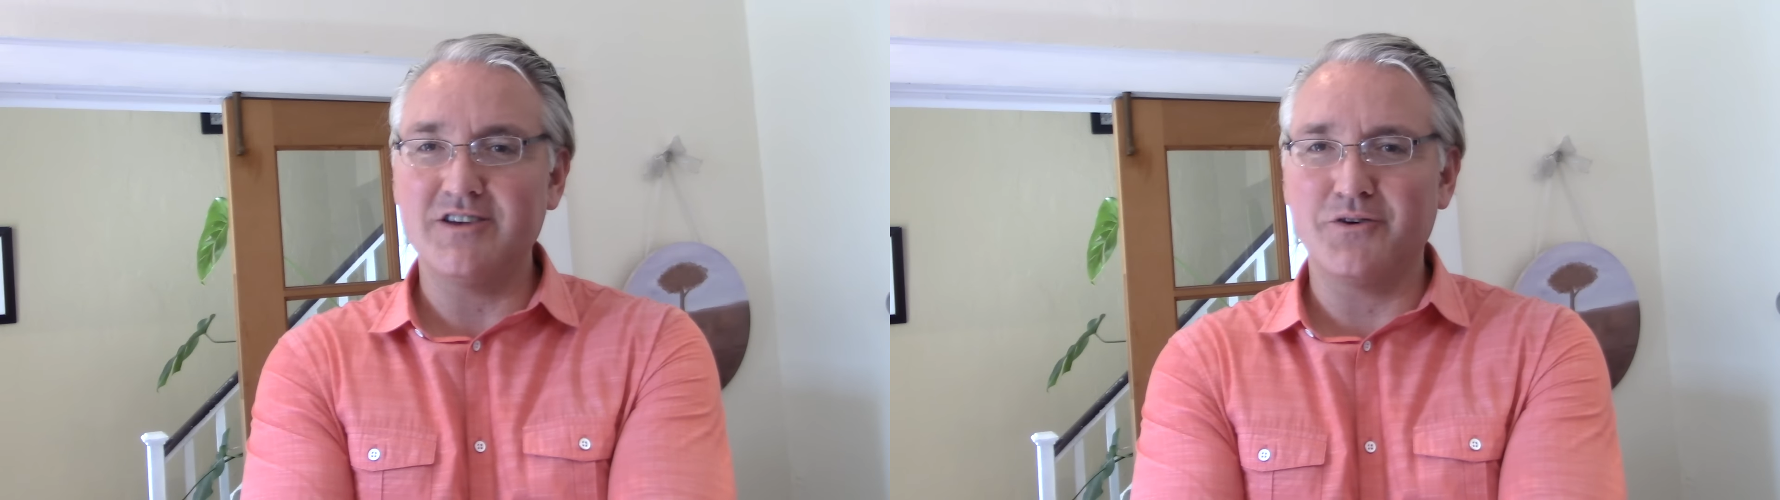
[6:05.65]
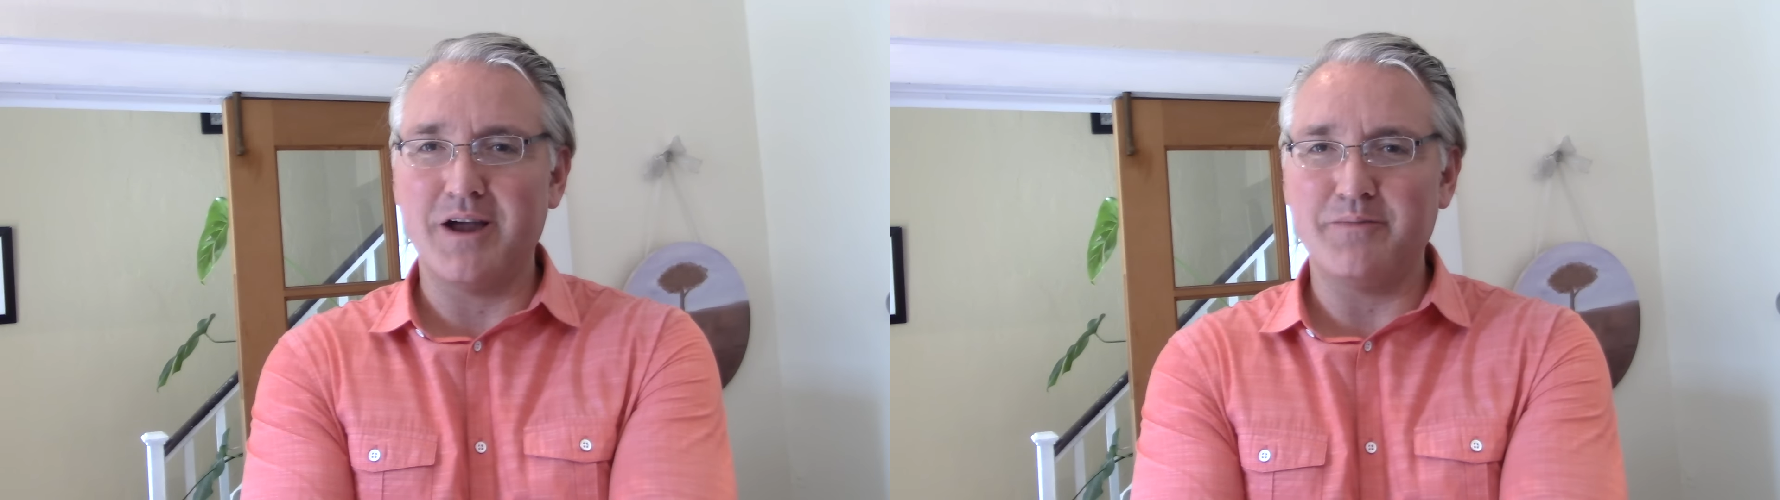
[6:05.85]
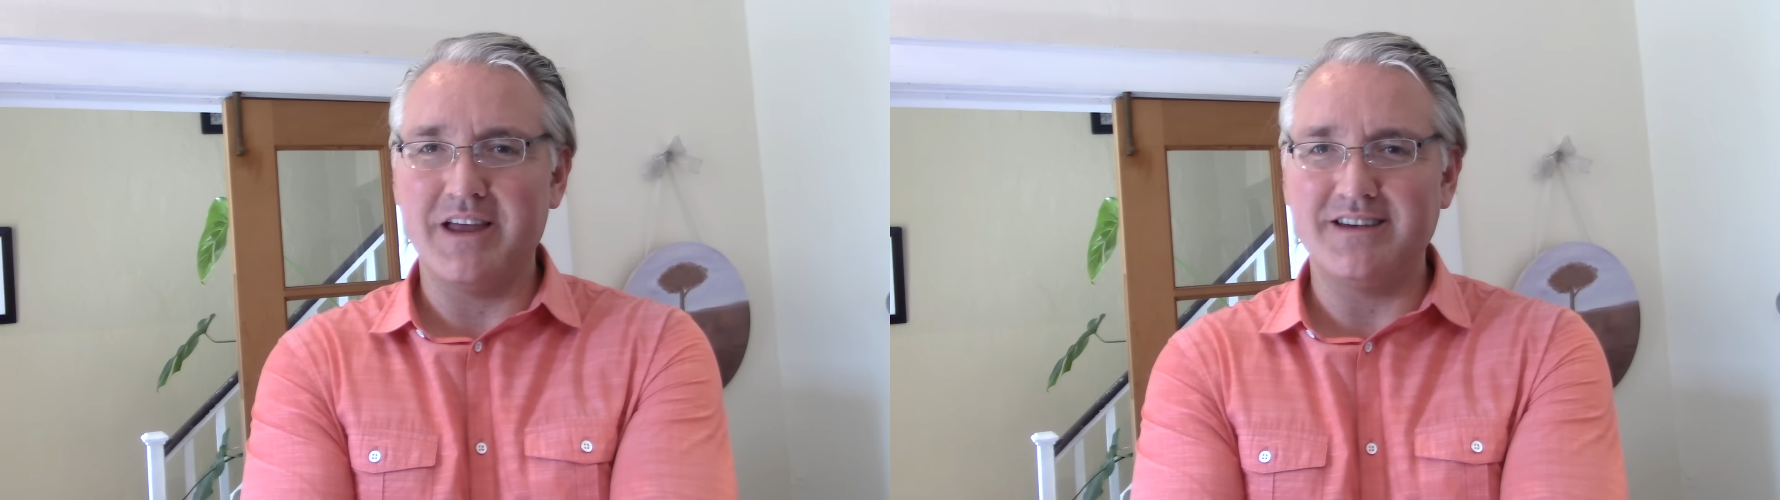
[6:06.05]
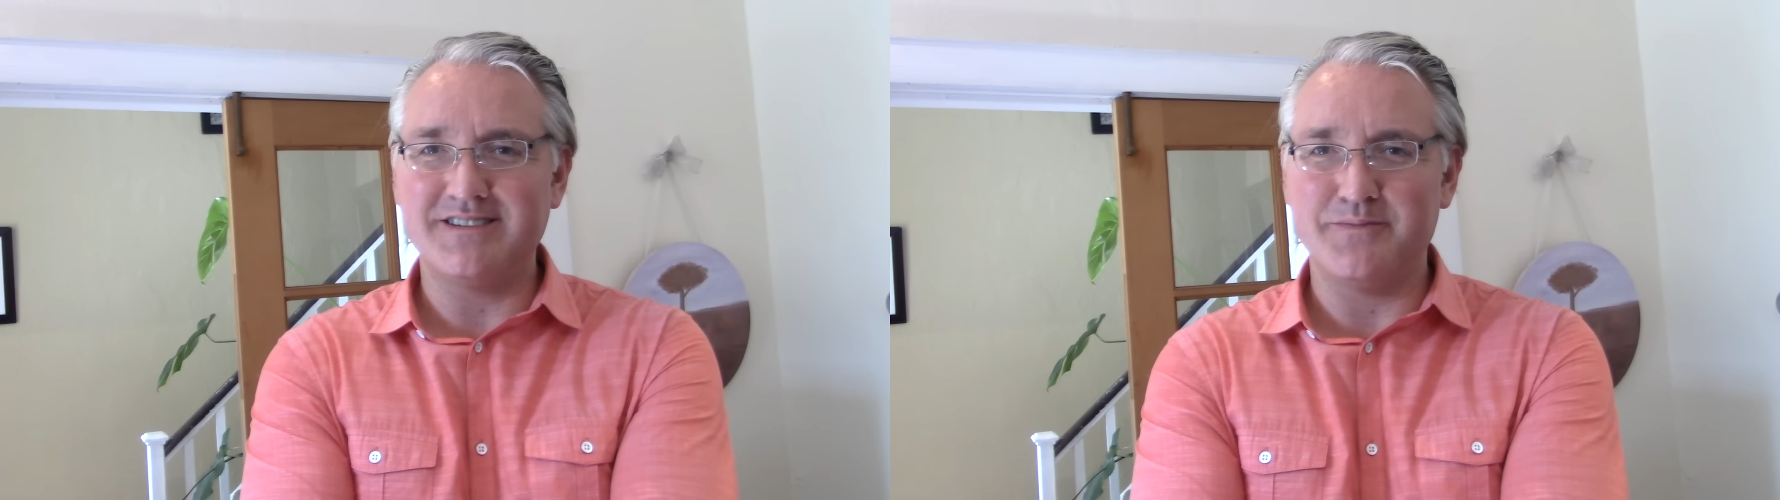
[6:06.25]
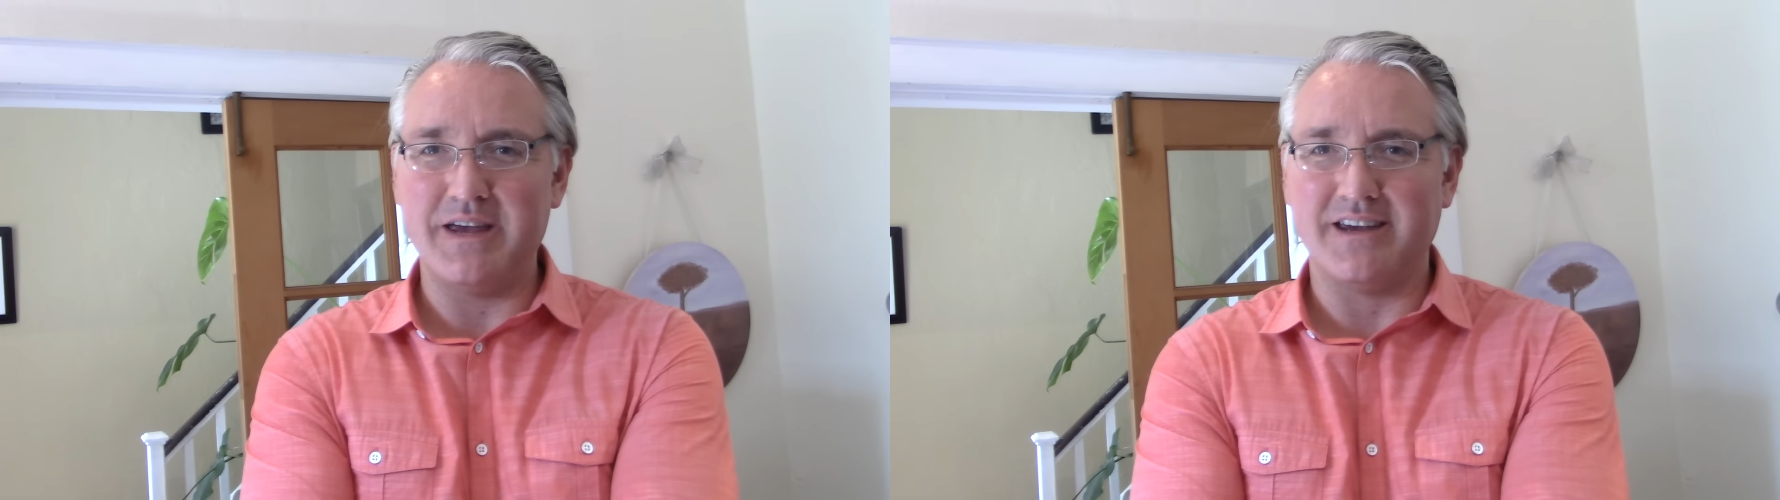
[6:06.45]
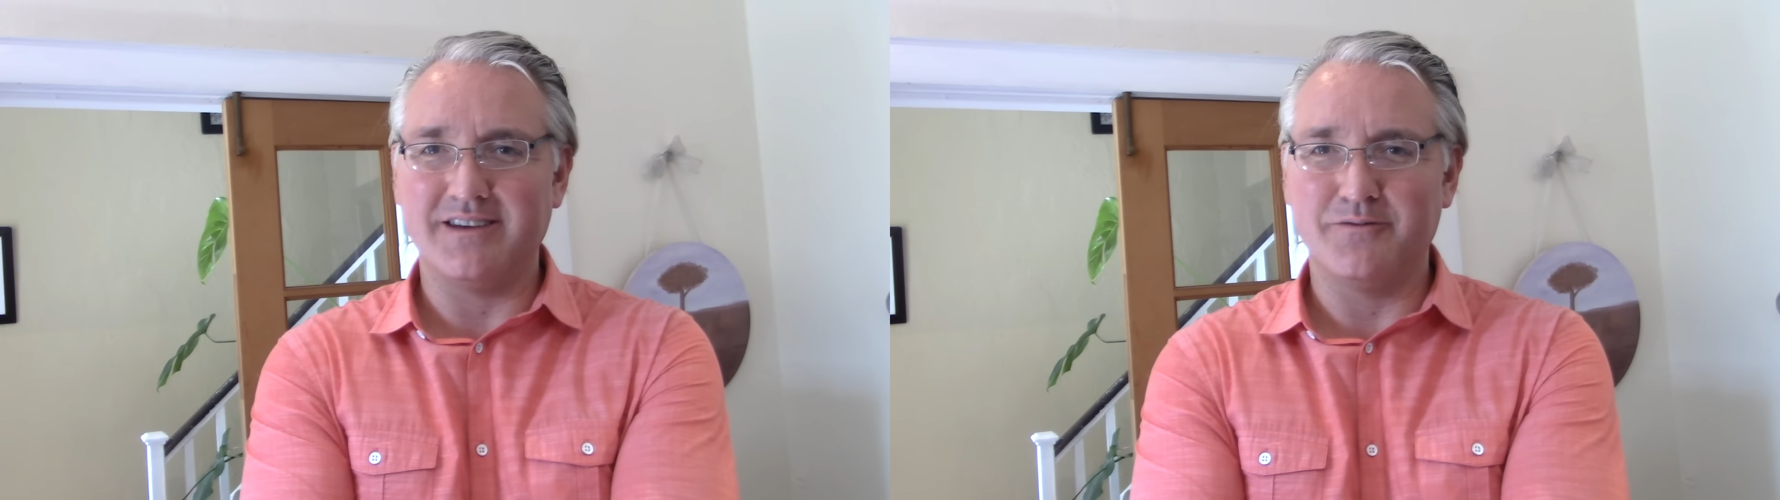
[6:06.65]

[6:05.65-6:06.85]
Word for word: a great place to be